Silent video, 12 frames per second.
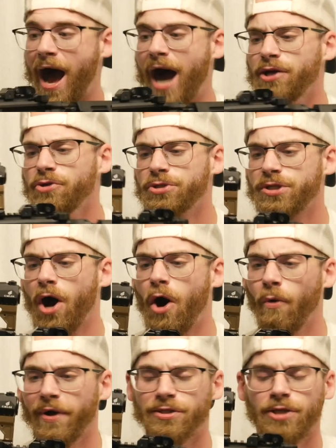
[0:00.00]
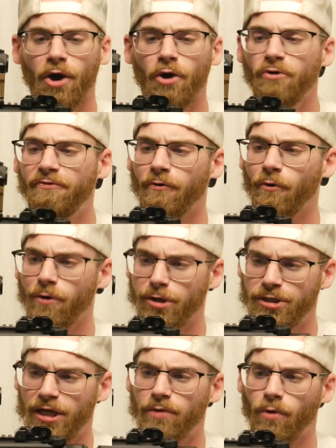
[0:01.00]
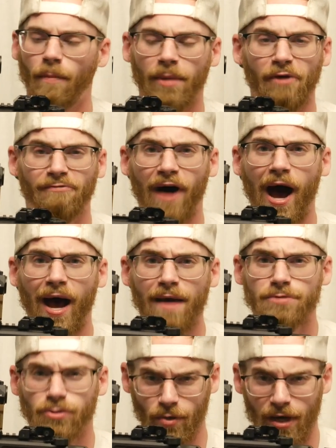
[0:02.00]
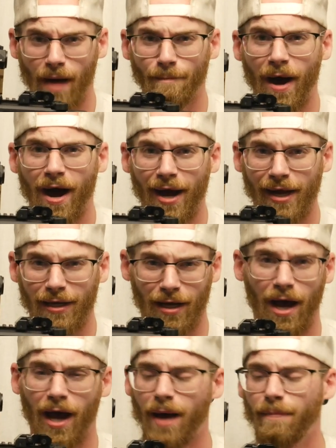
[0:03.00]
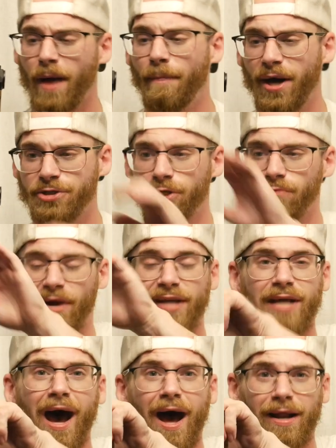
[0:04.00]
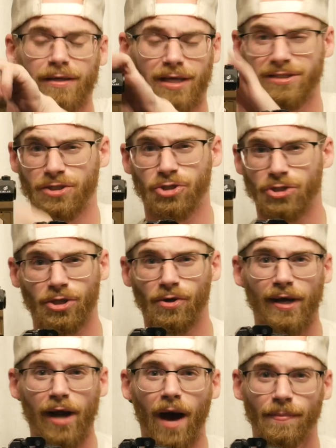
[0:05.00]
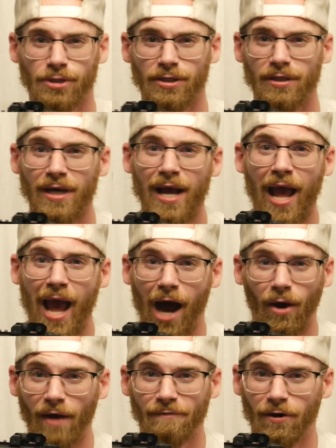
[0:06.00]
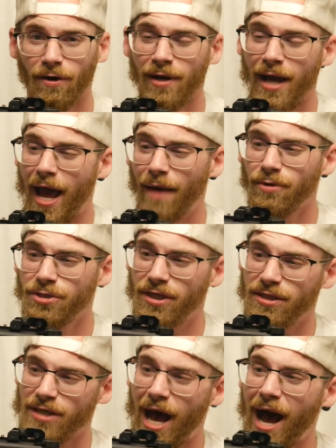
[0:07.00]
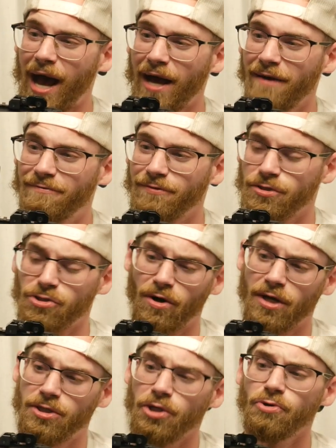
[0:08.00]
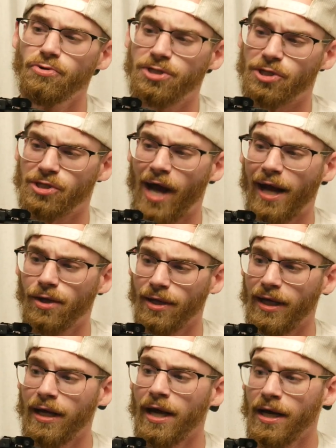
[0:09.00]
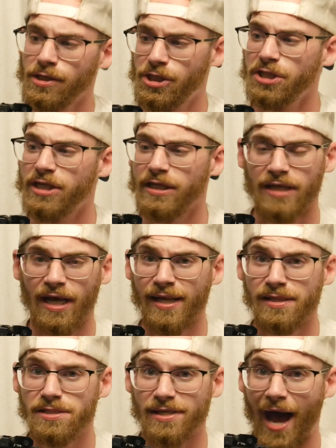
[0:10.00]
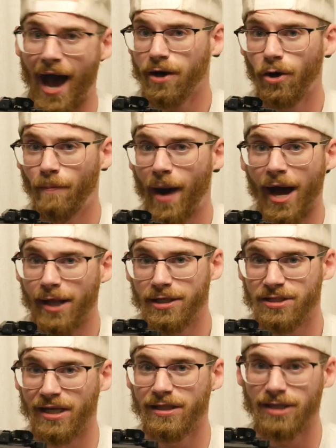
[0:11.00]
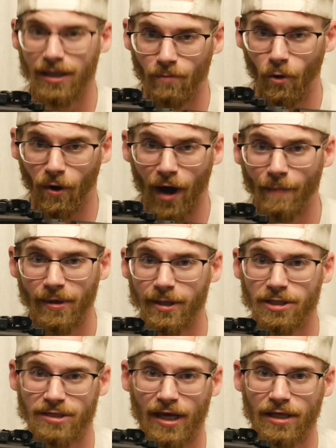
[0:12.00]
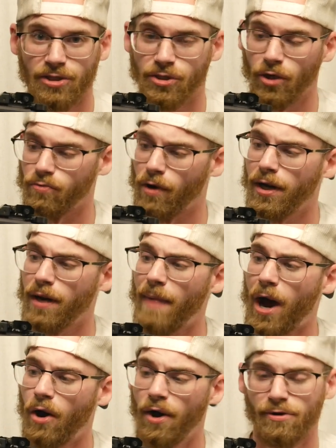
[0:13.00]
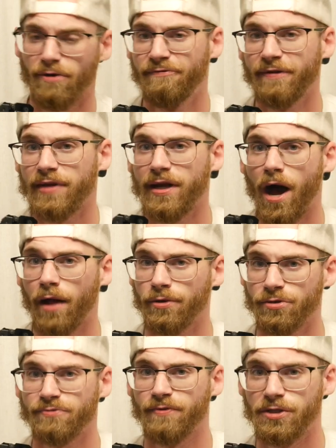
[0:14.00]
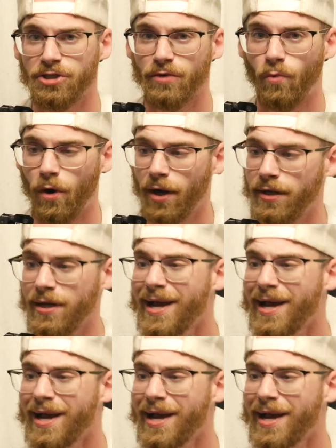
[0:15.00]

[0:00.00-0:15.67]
I used to always go for SIG Romeo 5s when I'm buying a budget red dot because it's just a great option. However, ever since I've started to use the Cyclee GT10s, I don't buy the SIGs anymore. I mean, the SIGs still run about $150 for the Gen 1.